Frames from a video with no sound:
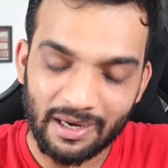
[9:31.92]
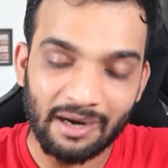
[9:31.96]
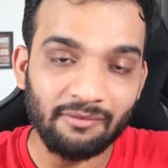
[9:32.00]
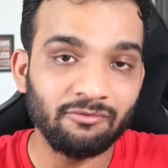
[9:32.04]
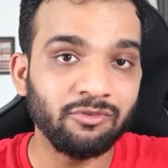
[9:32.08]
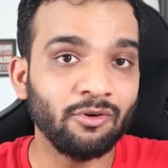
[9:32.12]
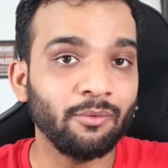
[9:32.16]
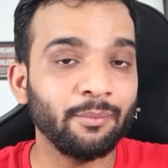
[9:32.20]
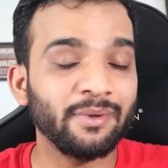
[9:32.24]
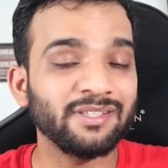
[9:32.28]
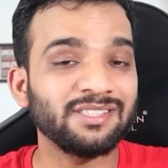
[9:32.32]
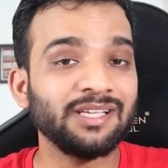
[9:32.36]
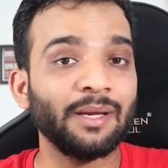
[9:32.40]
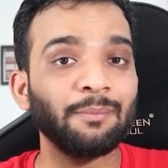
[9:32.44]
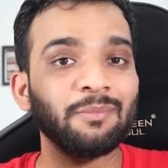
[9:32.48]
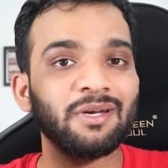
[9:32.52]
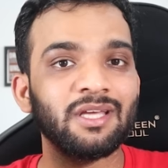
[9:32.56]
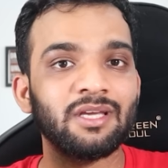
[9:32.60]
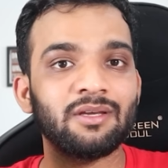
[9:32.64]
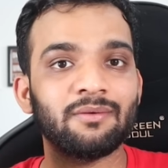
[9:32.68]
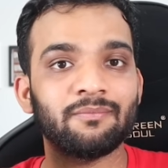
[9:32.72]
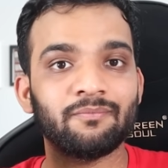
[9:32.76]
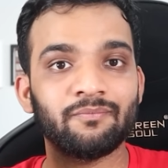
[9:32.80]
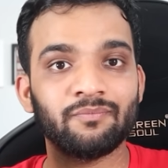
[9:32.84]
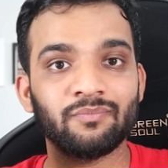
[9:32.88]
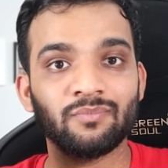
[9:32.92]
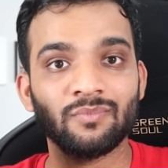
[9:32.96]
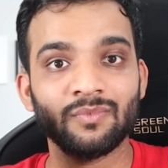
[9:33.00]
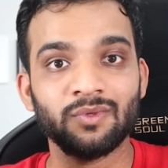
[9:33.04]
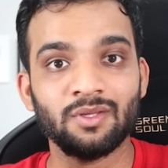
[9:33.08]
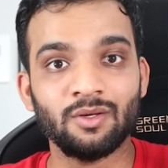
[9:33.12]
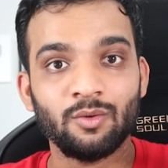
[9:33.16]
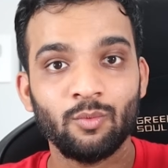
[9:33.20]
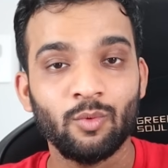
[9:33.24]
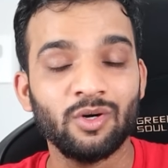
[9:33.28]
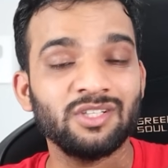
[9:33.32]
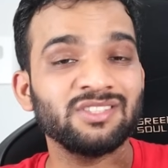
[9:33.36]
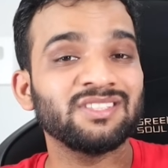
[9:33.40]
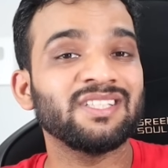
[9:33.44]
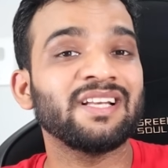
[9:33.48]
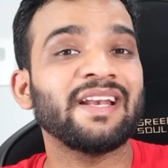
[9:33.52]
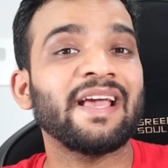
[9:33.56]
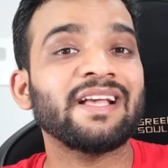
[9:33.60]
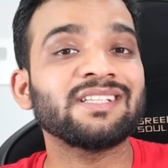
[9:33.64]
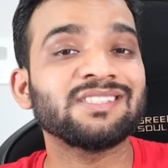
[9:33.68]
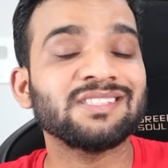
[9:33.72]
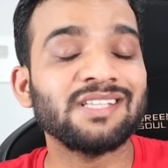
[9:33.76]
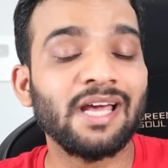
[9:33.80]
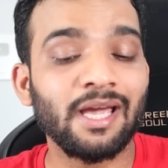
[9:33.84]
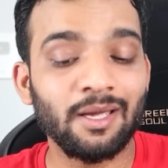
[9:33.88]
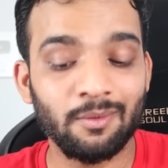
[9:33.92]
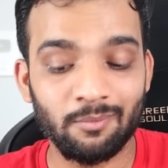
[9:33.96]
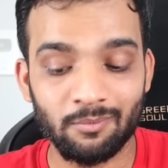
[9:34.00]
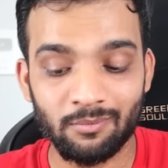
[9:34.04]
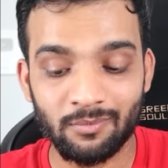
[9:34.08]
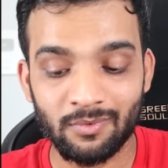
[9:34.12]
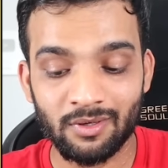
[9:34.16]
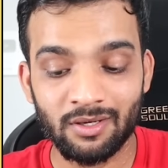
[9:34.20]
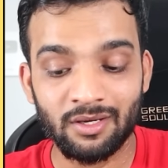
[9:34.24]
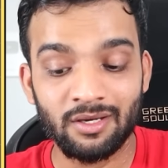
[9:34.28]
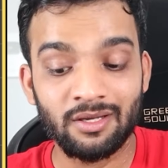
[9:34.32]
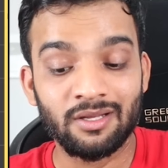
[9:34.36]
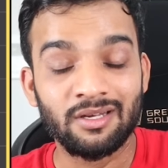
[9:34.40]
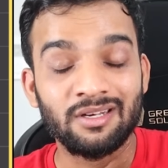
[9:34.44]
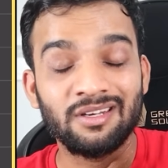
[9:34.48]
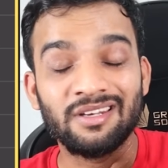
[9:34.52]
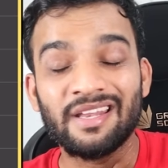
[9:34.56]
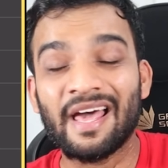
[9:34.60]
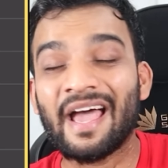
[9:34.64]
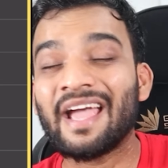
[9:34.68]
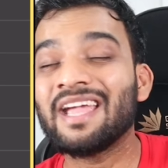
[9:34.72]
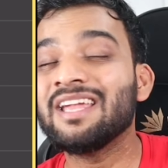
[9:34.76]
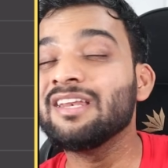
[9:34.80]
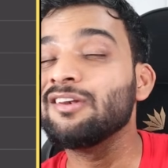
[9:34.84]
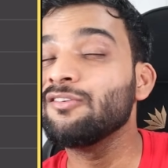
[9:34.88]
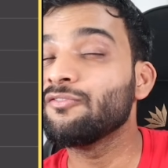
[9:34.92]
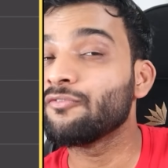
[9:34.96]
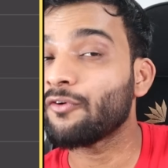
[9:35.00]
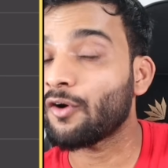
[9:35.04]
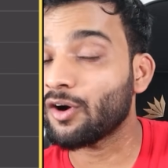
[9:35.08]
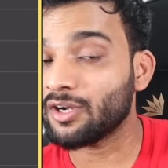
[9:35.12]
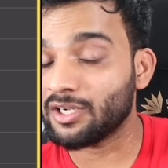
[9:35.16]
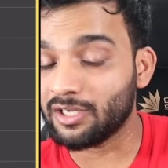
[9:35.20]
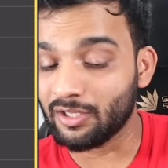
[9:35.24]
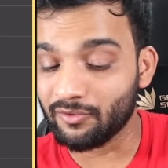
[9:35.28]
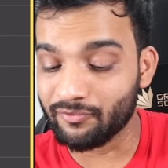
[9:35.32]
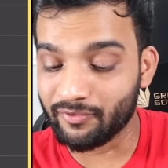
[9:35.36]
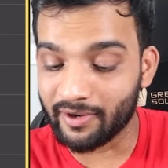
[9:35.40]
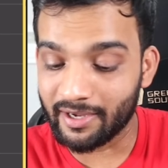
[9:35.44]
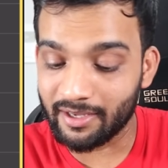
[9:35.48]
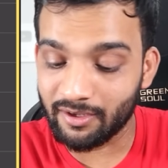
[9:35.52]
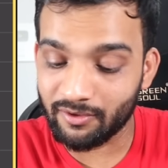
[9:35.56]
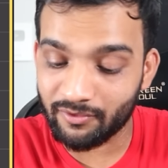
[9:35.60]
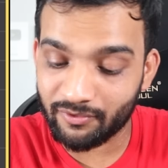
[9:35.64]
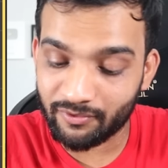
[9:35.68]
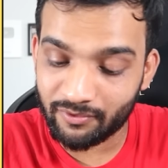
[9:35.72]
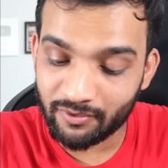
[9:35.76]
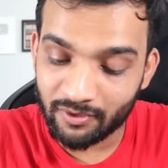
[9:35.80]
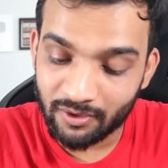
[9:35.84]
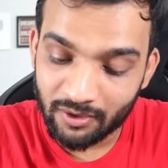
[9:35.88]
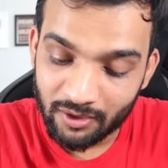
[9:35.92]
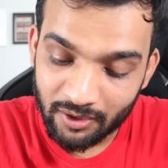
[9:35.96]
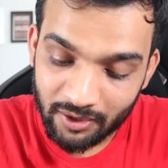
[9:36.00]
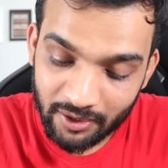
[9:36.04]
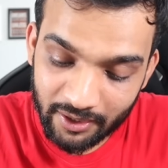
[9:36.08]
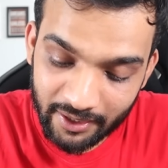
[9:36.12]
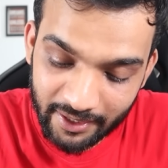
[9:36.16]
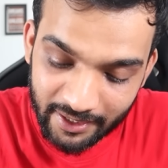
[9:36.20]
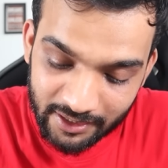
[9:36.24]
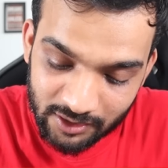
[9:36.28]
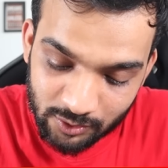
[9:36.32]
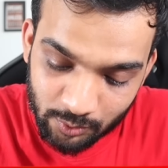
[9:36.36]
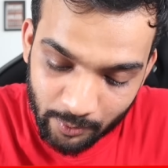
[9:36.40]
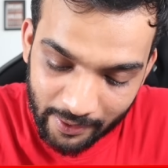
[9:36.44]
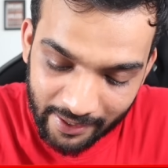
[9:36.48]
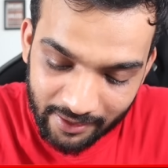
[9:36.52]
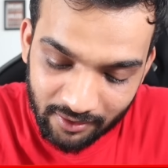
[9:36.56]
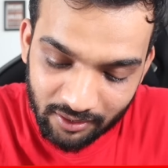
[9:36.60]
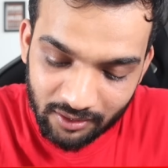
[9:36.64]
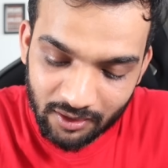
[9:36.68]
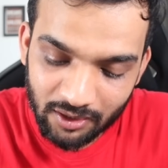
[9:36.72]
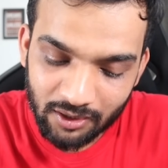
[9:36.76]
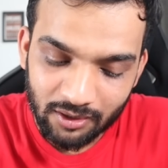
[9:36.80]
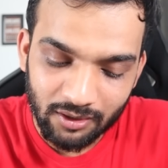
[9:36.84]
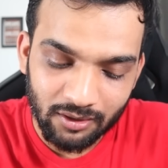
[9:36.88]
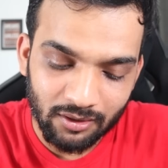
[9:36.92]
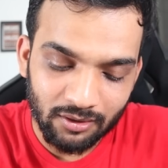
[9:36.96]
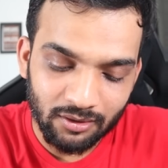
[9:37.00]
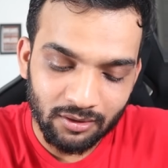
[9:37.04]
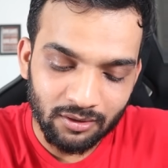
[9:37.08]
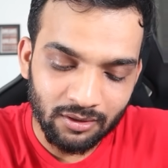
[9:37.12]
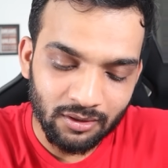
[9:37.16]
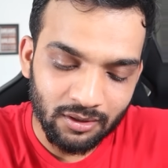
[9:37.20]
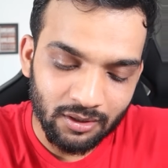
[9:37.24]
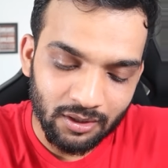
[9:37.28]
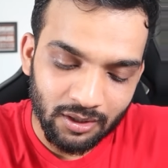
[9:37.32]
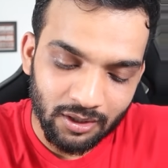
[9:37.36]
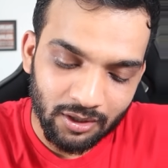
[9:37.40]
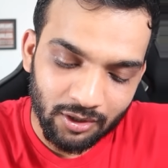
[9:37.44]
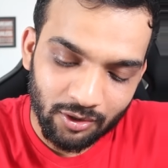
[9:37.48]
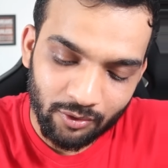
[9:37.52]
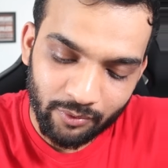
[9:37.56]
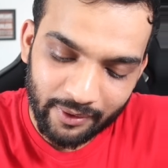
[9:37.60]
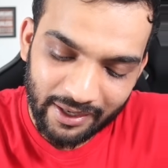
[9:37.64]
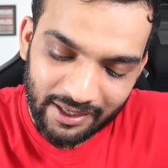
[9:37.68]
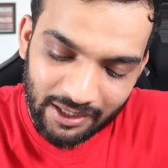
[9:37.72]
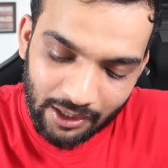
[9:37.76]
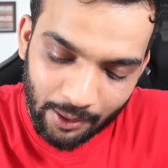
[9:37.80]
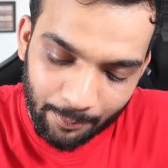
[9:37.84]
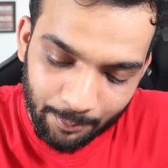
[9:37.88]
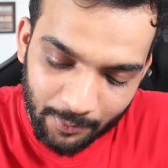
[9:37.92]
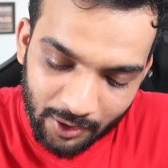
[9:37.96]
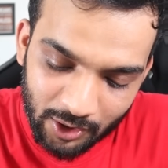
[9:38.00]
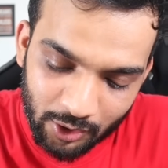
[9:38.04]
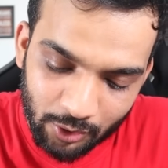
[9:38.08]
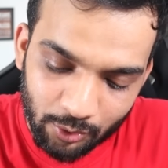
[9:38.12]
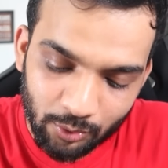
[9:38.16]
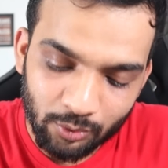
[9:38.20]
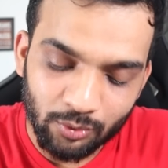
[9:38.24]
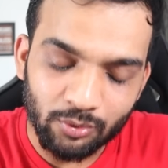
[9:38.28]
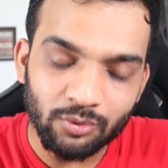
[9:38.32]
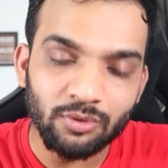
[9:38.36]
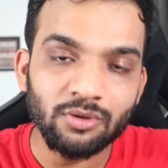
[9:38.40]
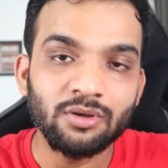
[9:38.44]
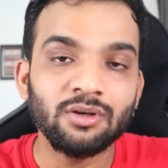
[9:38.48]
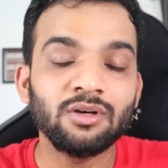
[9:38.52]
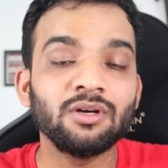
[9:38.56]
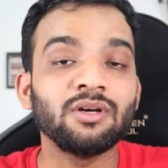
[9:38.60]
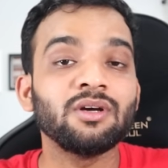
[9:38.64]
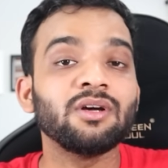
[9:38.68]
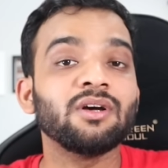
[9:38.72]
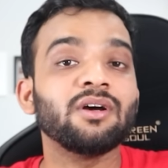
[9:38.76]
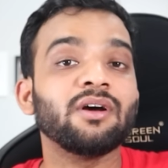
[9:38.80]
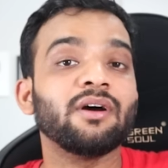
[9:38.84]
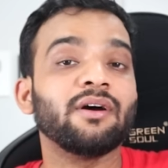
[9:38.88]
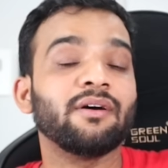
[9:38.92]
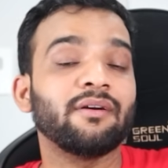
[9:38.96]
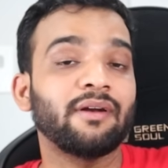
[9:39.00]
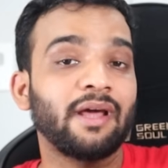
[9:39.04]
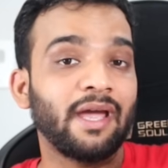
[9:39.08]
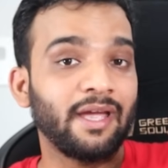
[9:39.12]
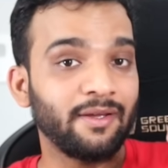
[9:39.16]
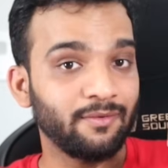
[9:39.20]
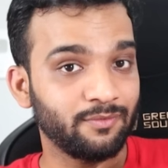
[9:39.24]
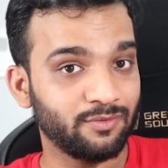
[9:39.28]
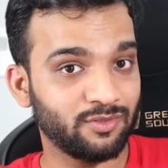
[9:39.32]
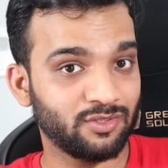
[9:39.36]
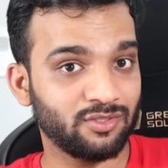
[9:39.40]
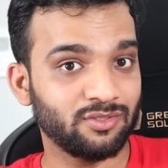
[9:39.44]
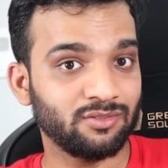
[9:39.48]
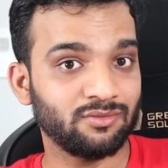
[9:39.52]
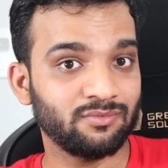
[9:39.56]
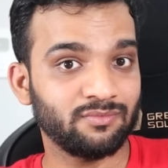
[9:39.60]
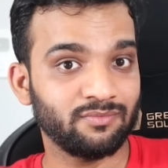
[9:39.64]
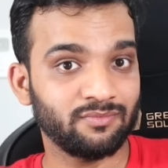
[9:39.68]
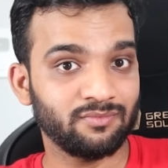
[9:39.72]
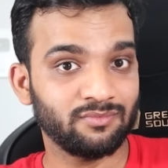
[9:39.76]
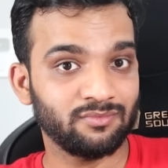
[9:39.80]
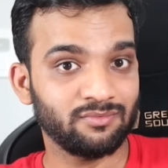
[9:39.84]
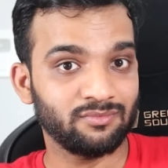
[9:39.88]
Platform is empty. What is the next time? 9.45 is when the train number two arrives.